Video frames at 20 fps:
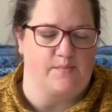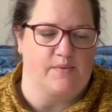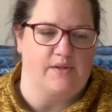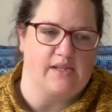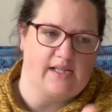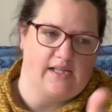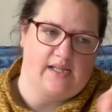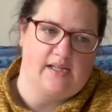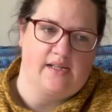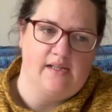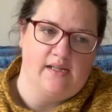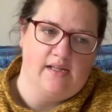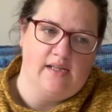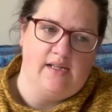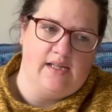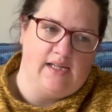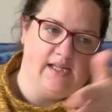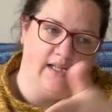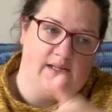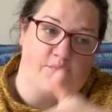but
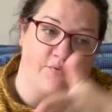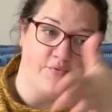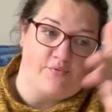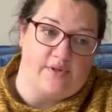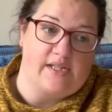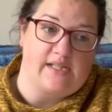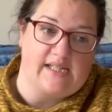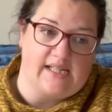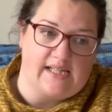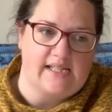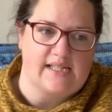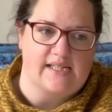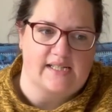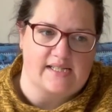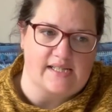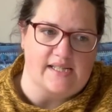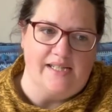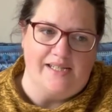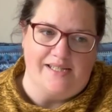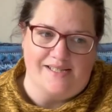it
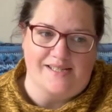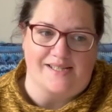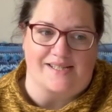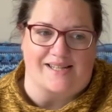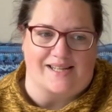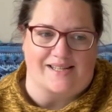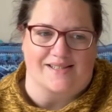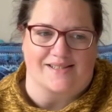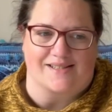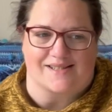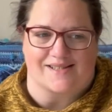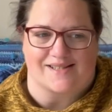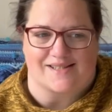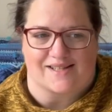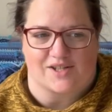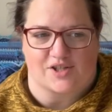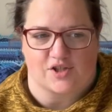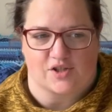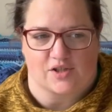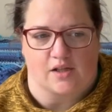predates
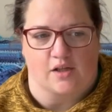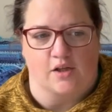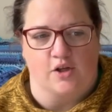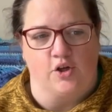standardization.